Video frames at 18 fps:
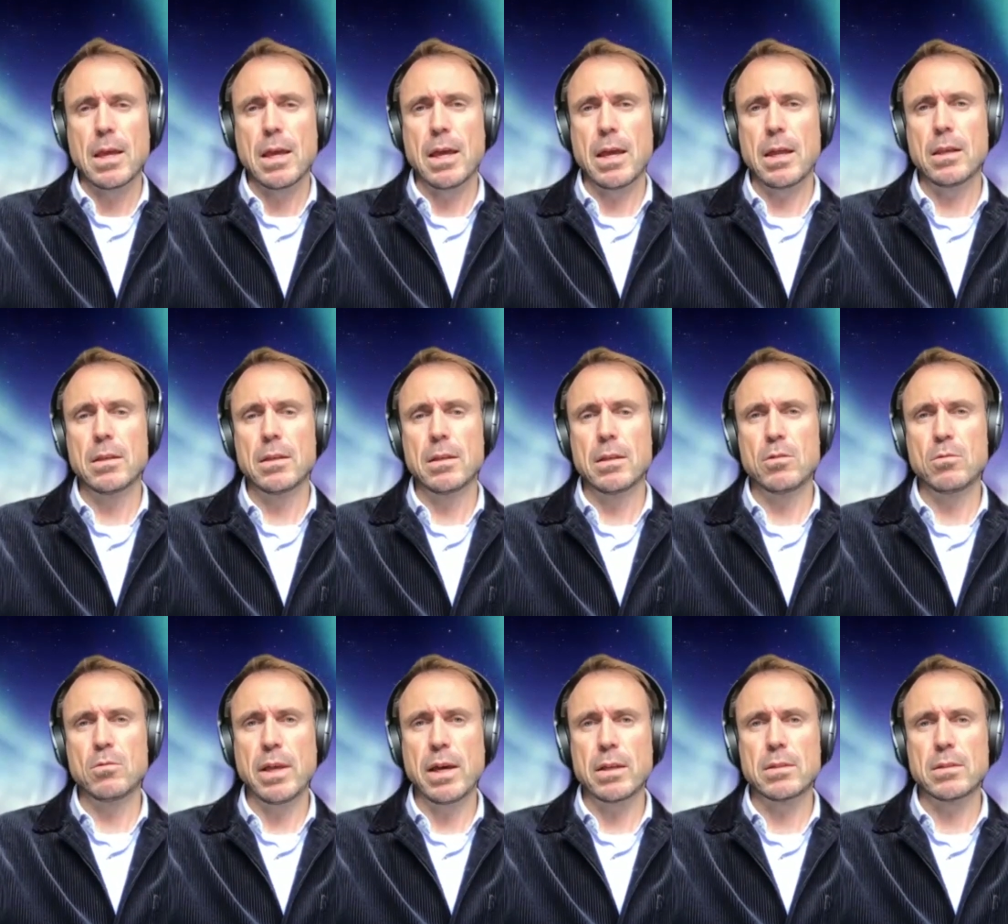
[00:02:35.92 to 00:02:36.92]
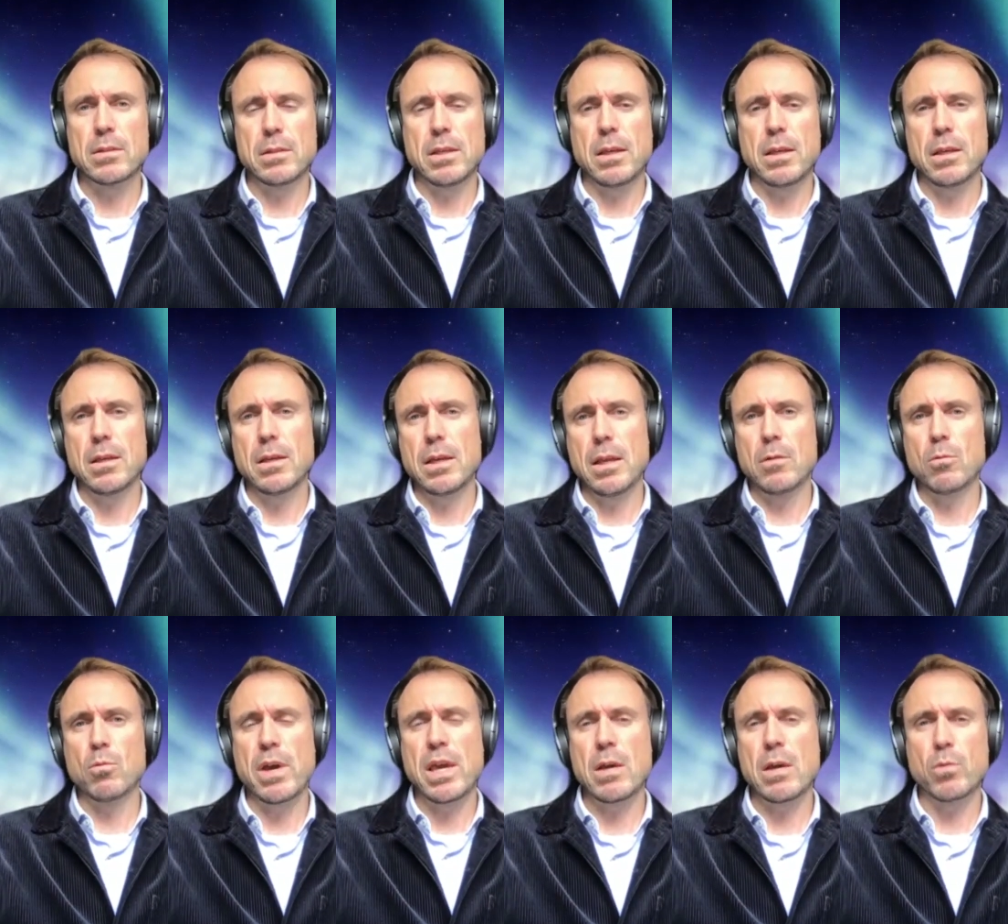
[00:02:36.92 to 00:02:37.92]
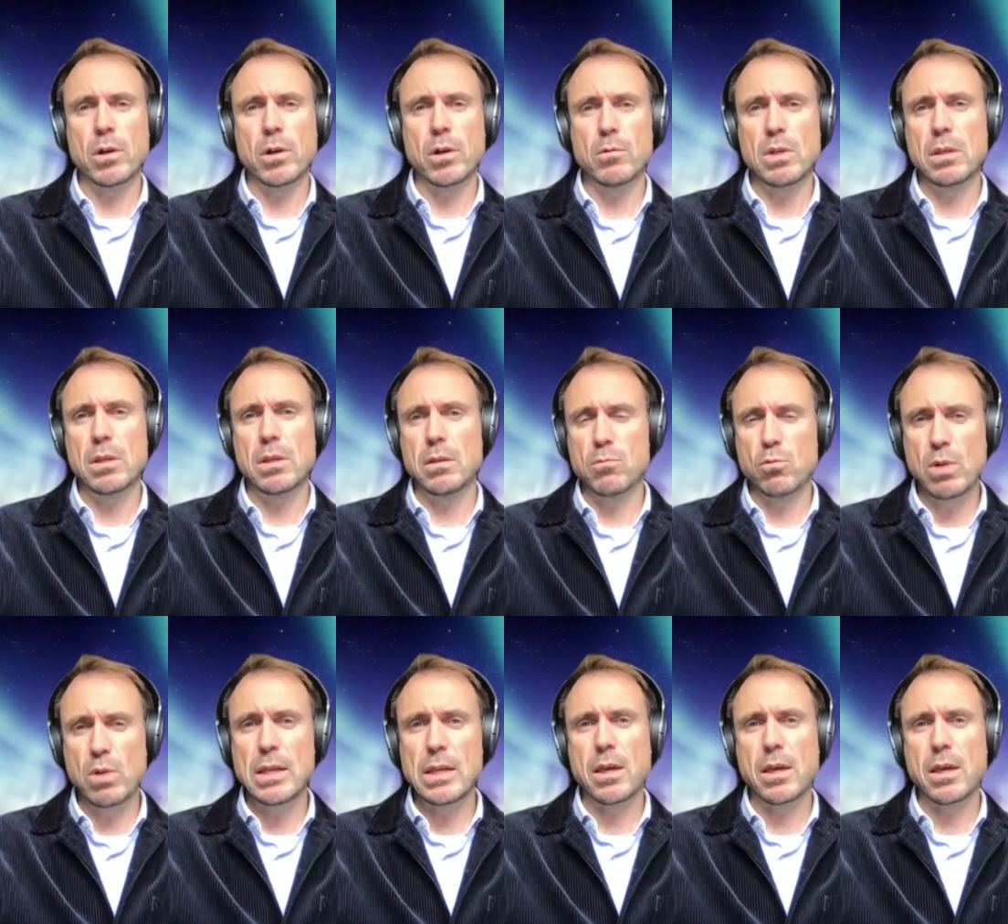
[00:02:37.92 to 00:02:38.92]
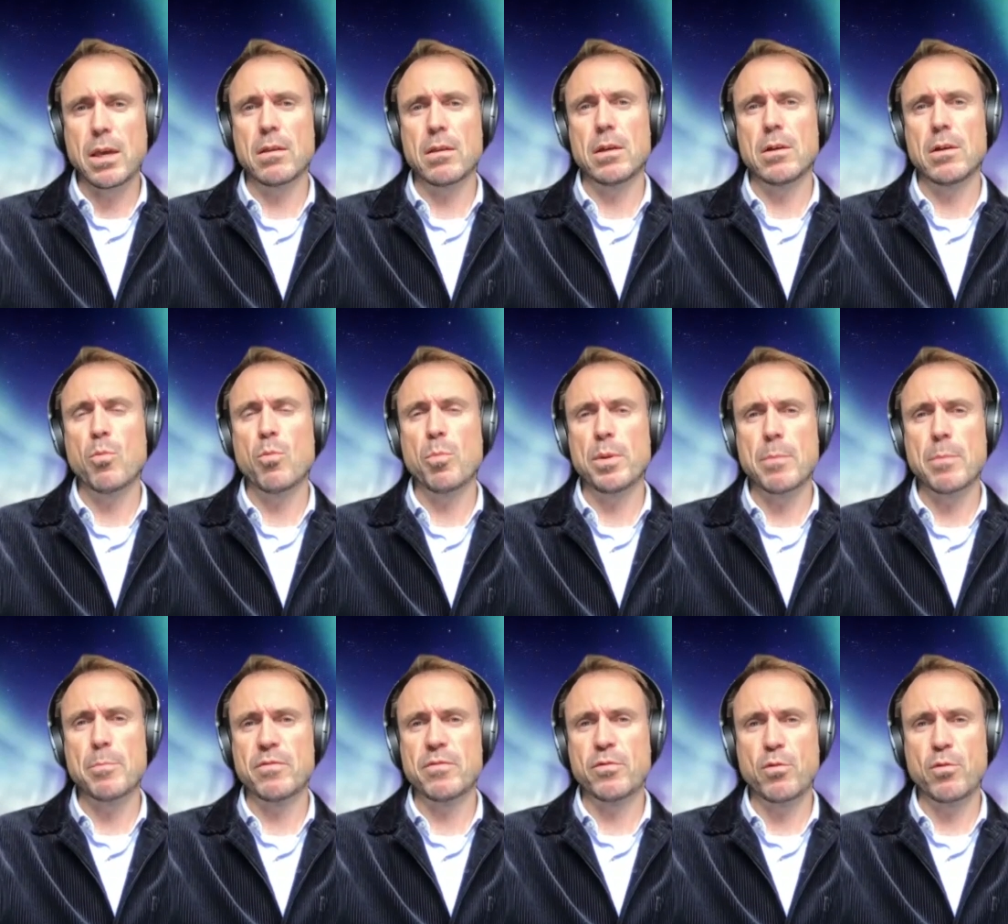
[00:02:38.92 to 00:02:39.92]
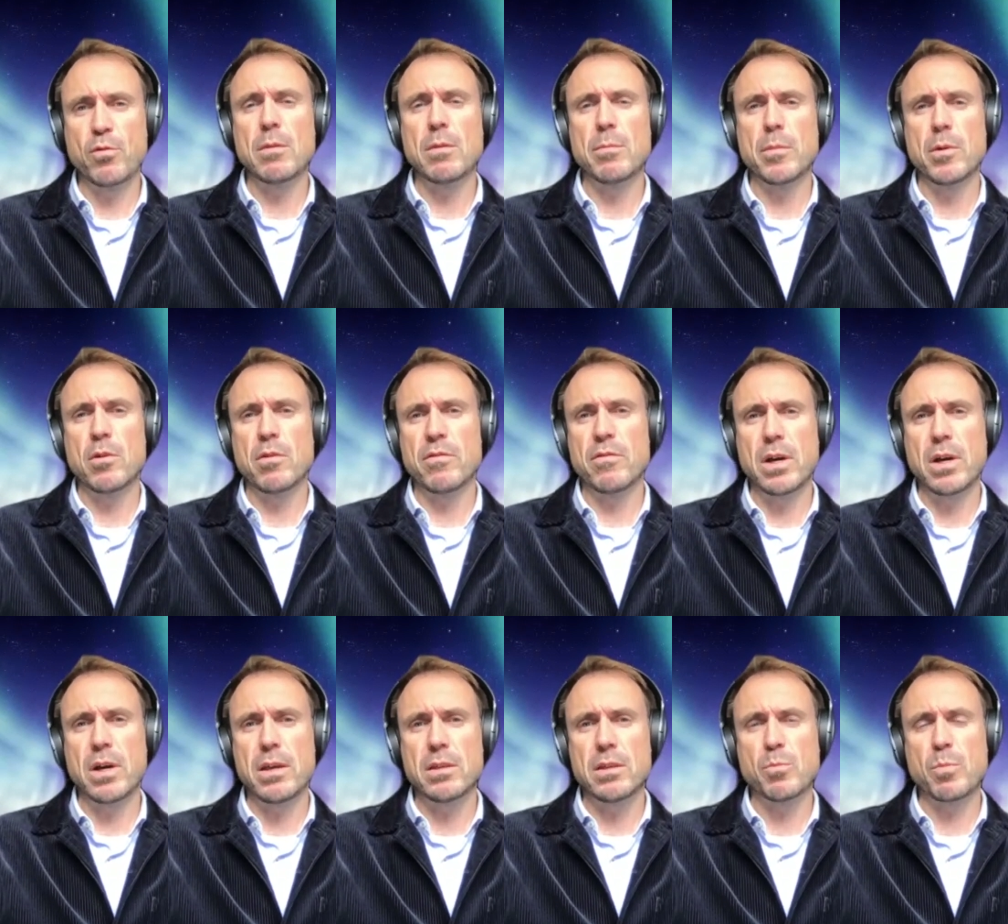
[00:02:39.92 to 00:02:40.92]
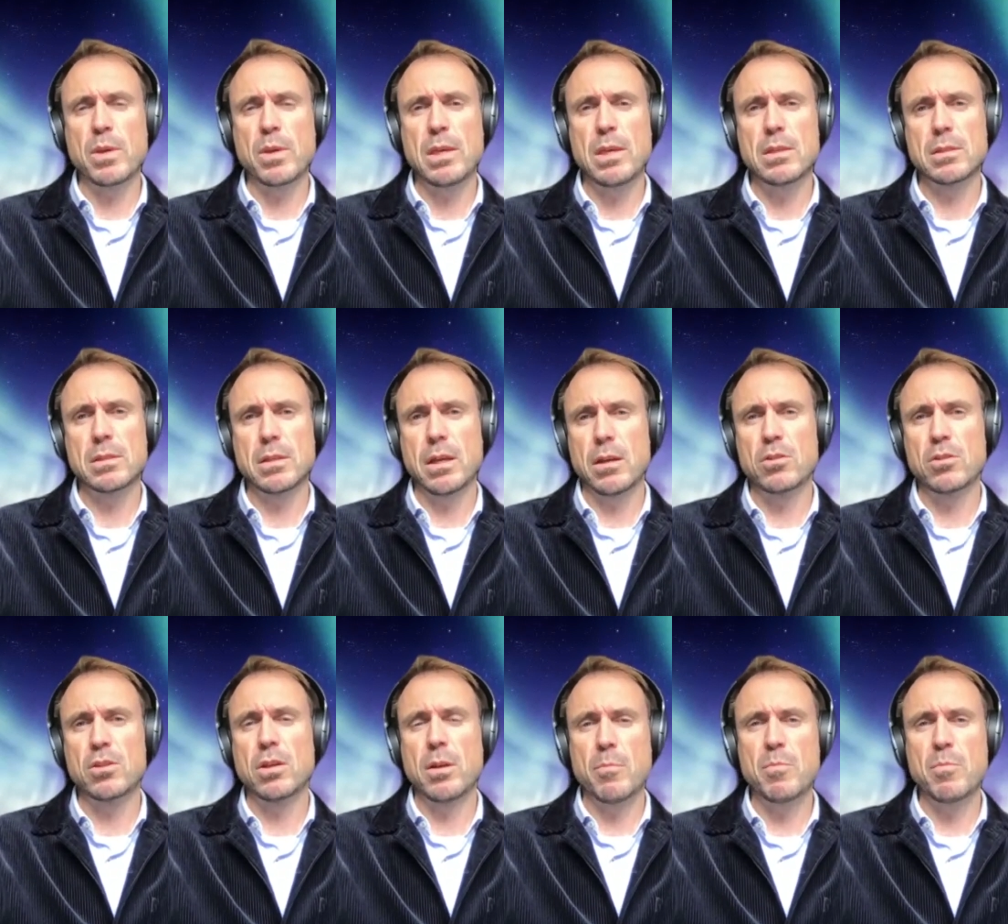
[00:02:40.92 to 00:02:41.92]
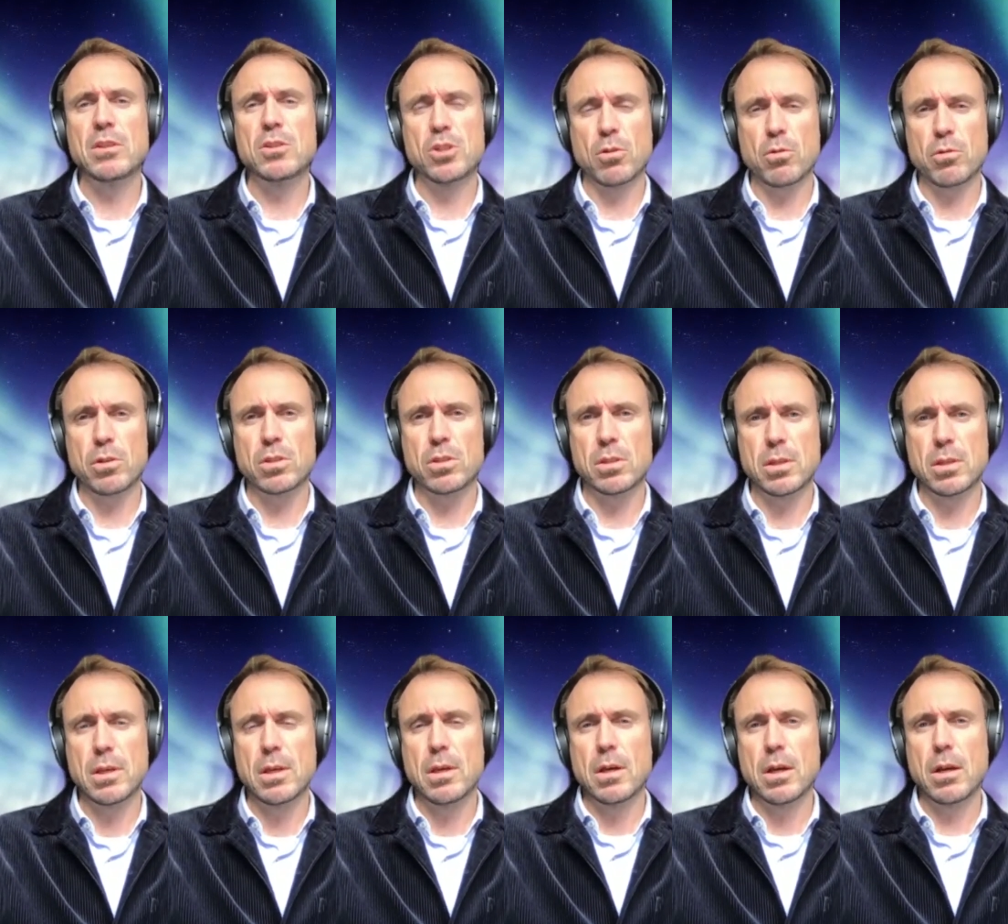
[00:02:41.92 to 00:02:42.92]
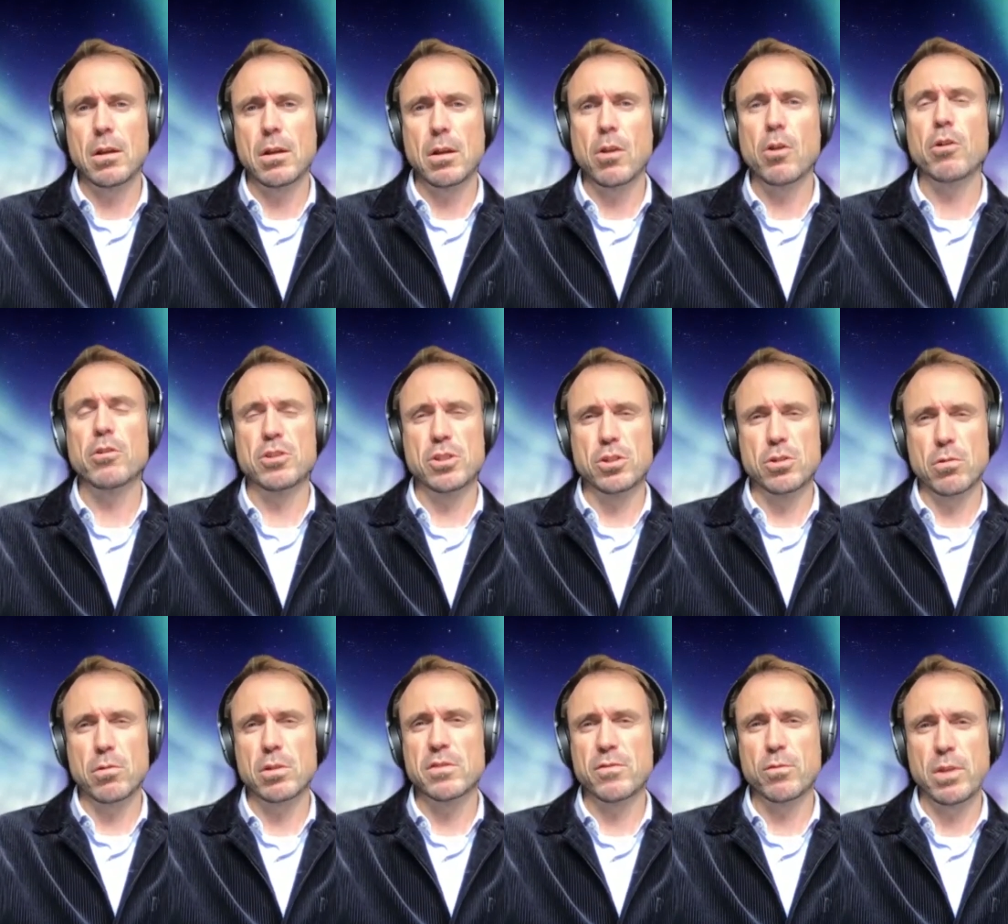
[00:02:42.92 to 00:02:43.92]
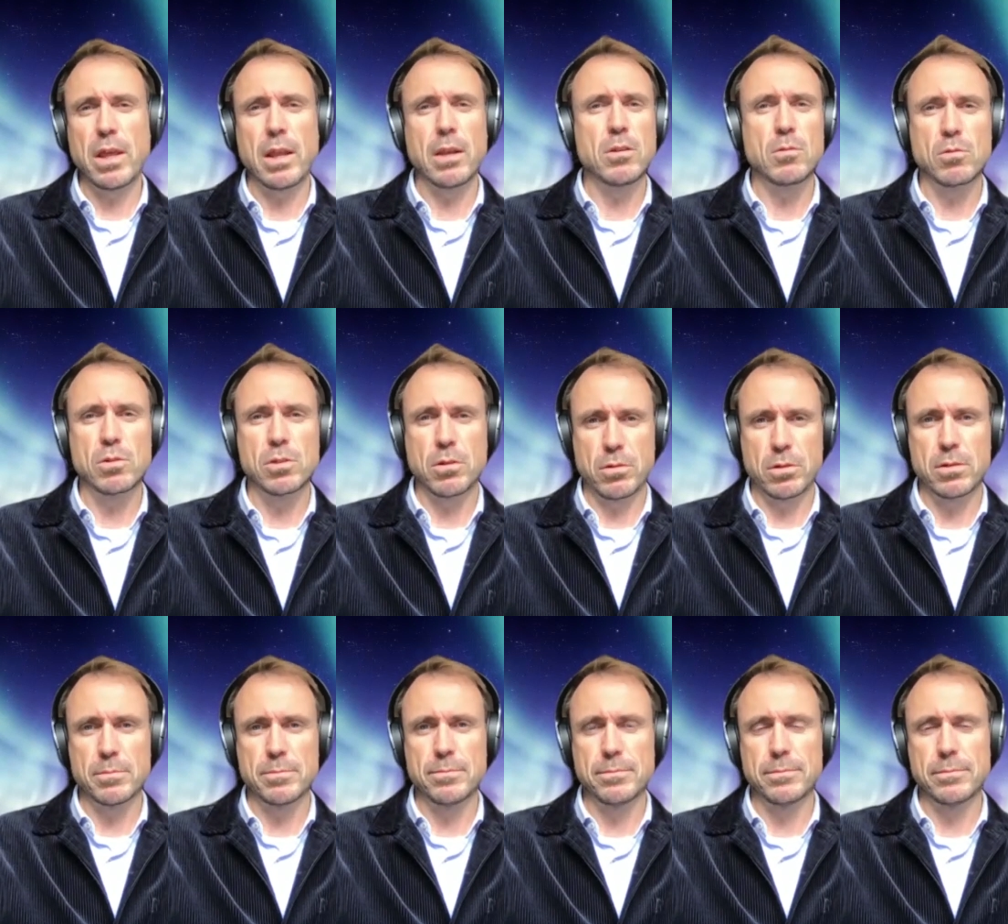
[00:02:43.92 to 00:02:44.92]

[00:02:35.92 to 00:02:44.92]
and do that in a way where we really can open up a freedom of ISPs and a big choice, a large choice for the end users.